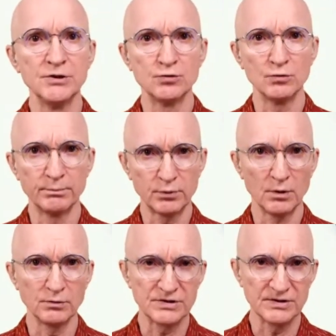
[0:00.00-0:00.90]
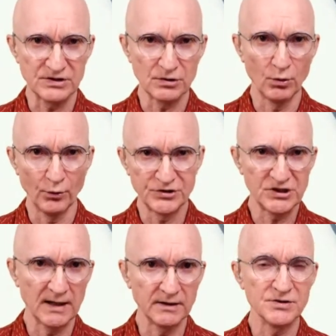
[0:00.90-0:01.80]
to approach this whole
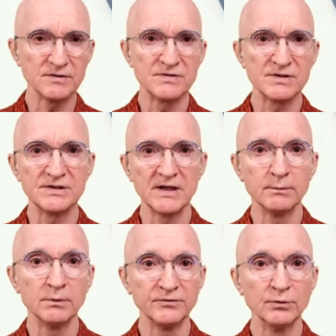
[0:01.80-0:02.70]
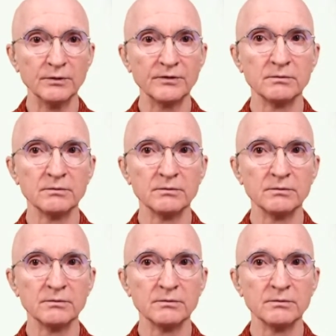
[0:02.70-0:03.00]
challenge of sustainable fuels.